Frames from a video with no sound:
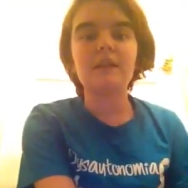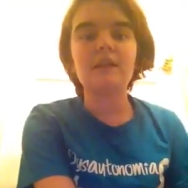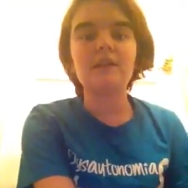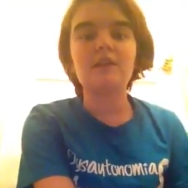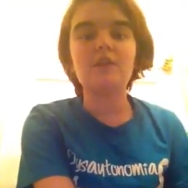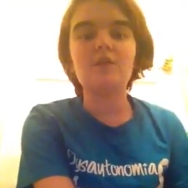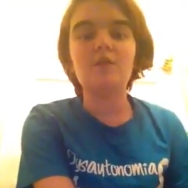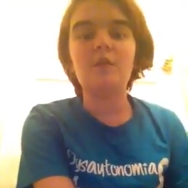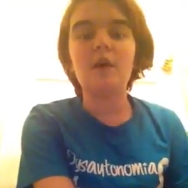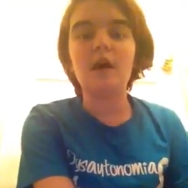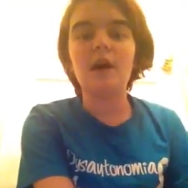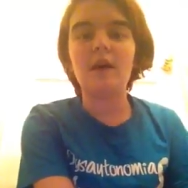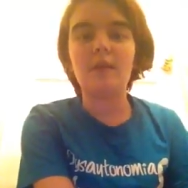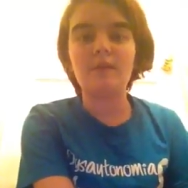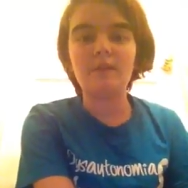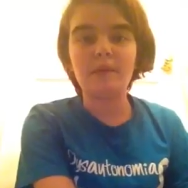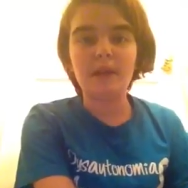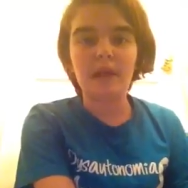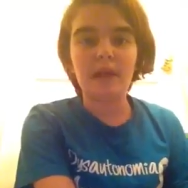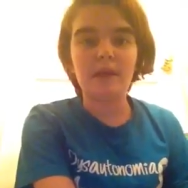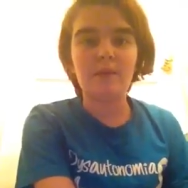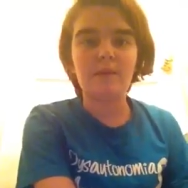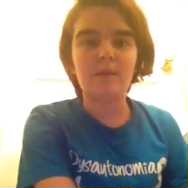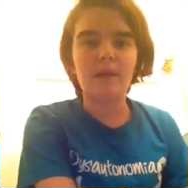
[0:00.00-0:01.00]
it's to
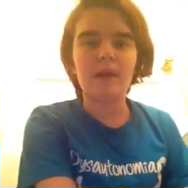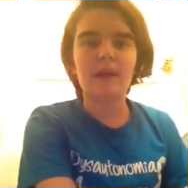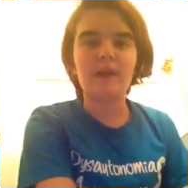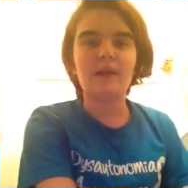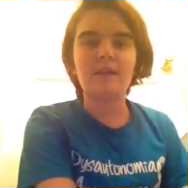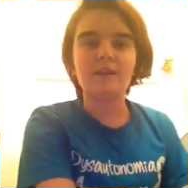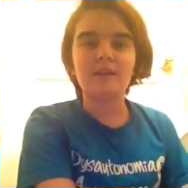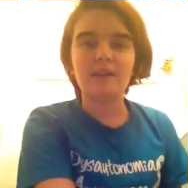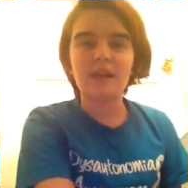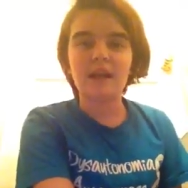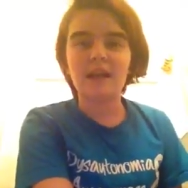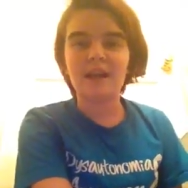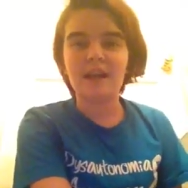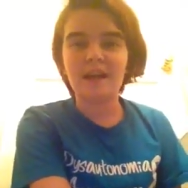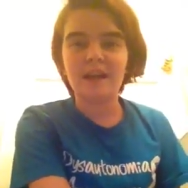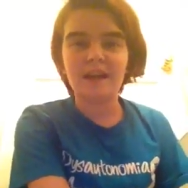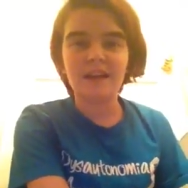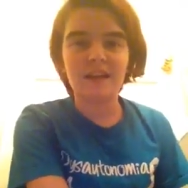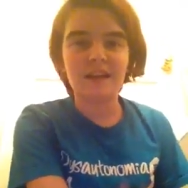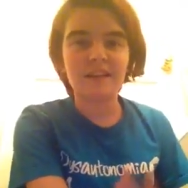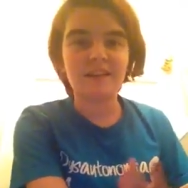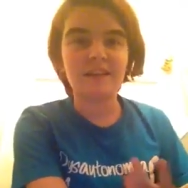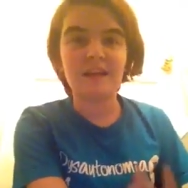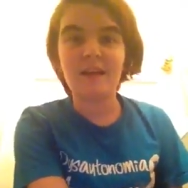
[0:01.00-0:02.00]
update because I get
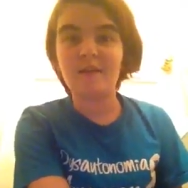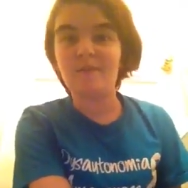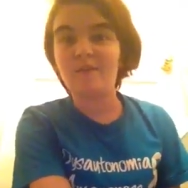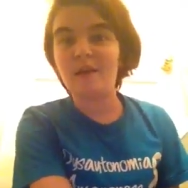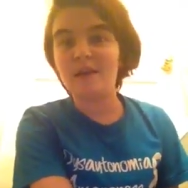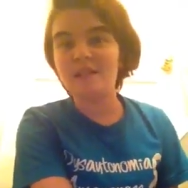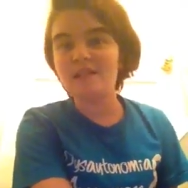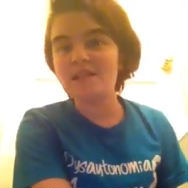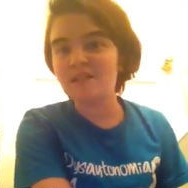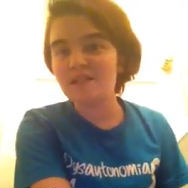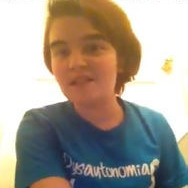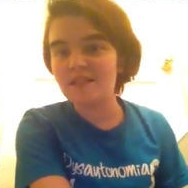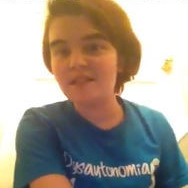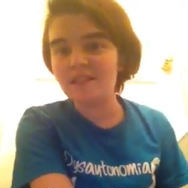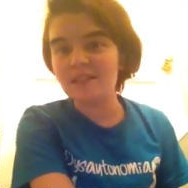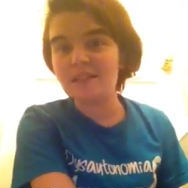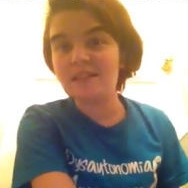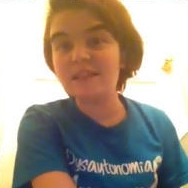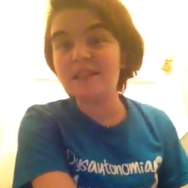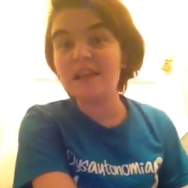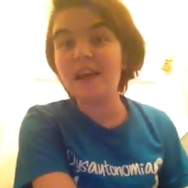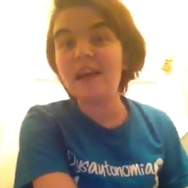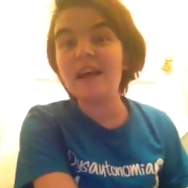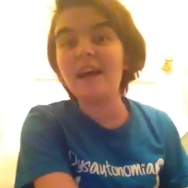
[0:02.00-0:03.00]
like 10 messages a
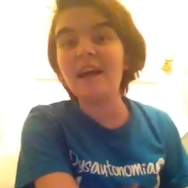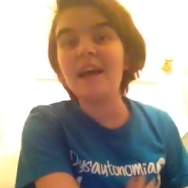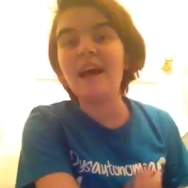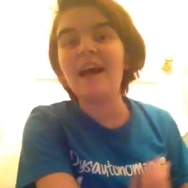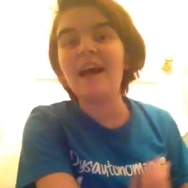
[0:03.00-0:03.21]
day